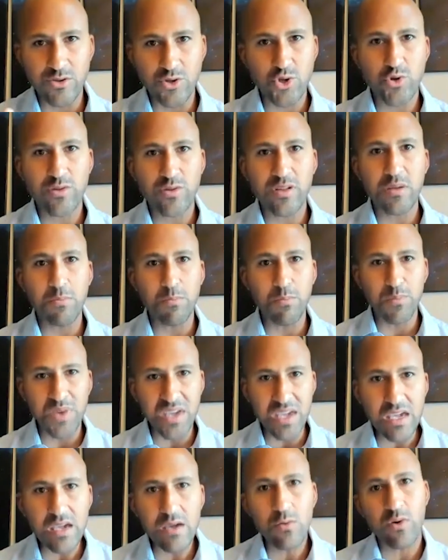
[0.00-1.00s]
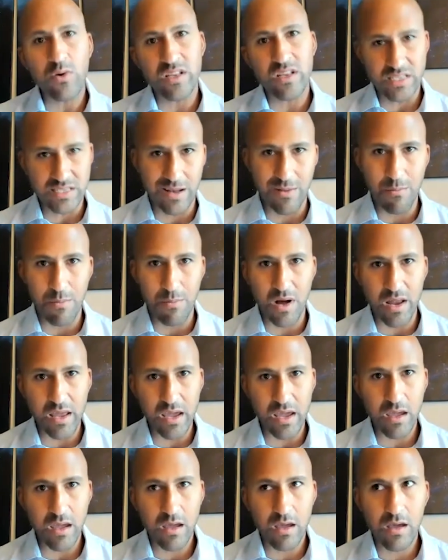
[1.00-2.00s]
truly be with
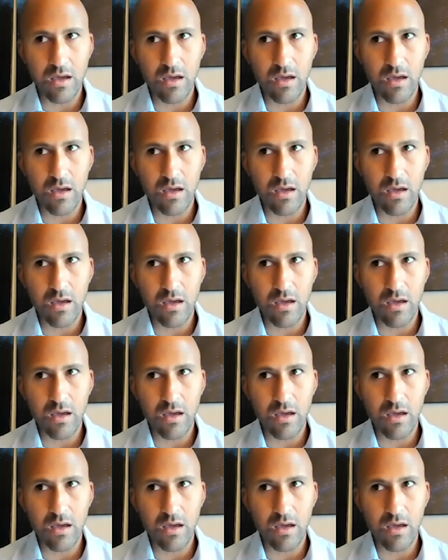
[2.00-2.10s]
somebody,